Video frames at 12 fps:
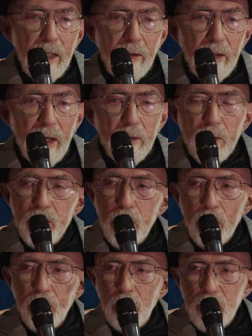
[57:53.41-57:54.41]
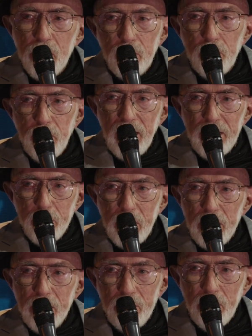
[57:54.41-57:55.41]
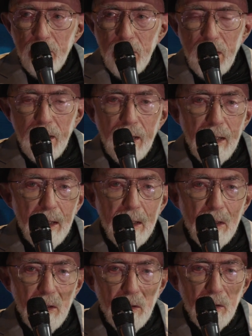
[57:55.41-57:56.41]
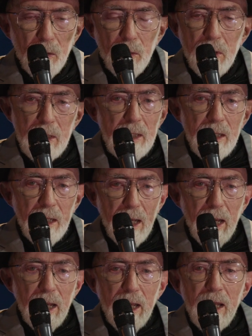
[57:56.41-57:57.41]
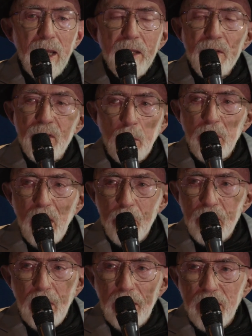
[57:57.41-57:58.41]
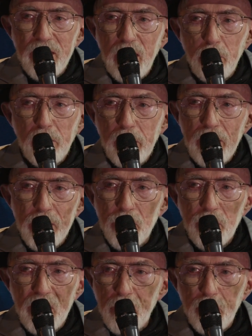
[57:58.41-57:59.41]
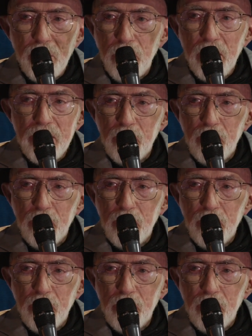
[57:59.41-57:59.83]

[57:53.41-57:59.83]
The other is due to Richard Feynman, who is sometimes called a sum over histories approach.